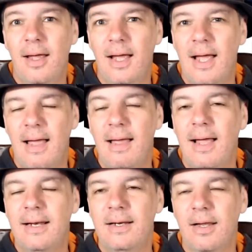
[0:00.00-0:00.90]

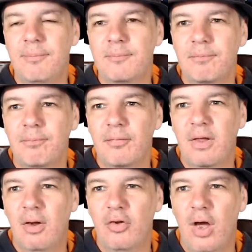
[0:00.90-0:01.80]
and
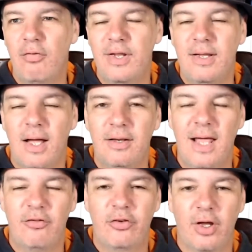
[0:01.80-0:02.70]
I'll hopefully
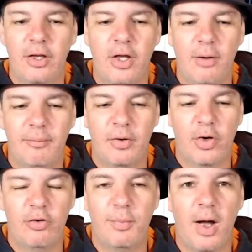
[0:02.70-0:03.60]

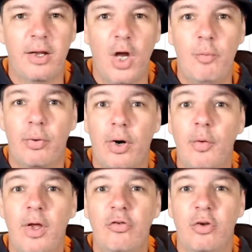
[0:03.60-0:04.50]
looking to buy a
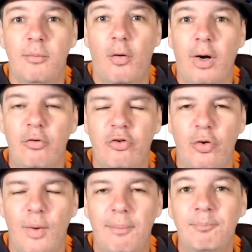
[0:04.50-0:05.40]
GoPro tomorrow
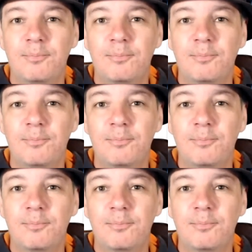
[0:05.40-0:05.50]
to